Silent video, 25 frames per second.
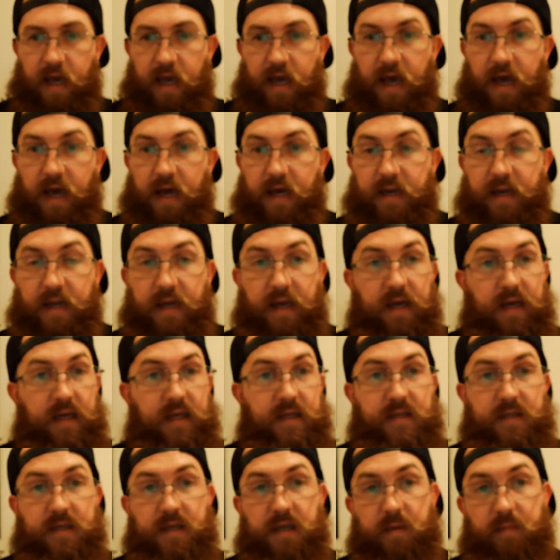And
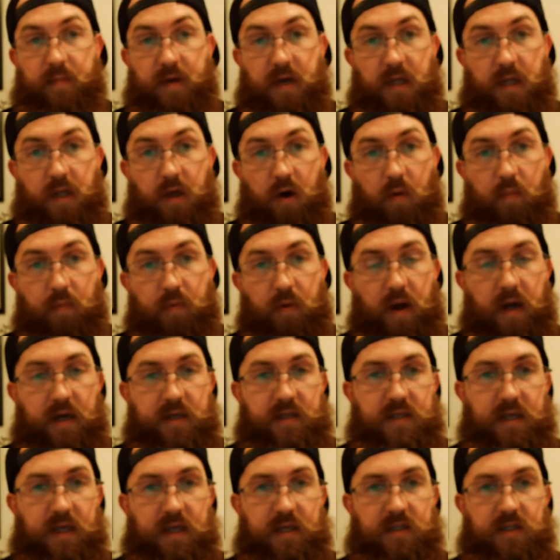it's going to be a low
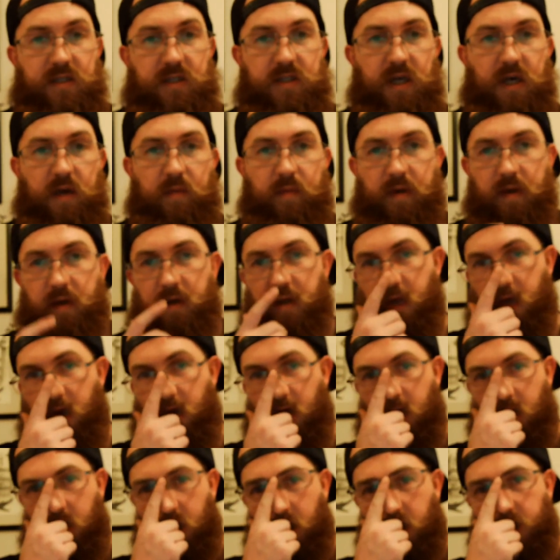price, ladies and gentlemen.
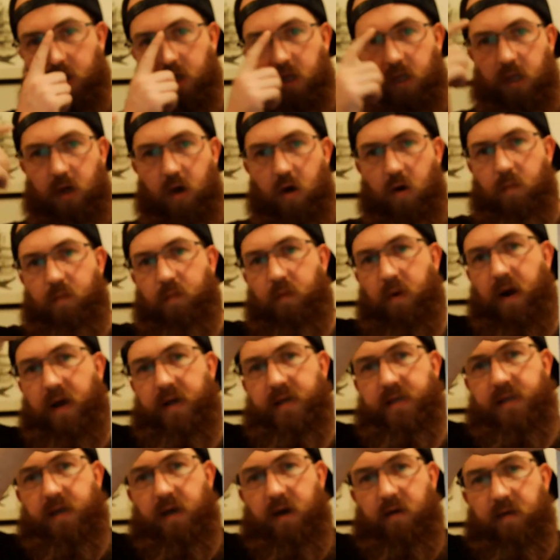The low
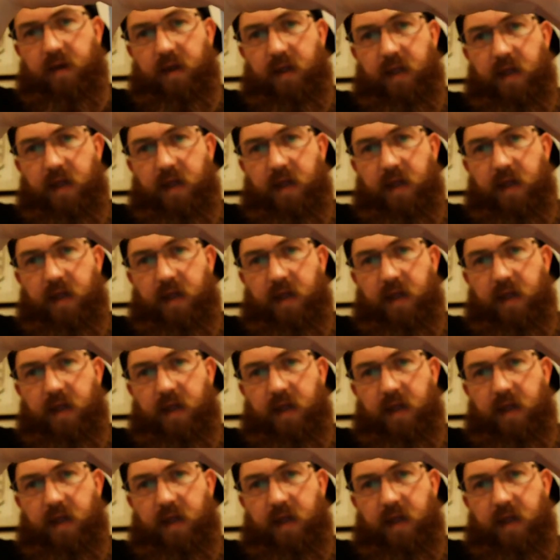price of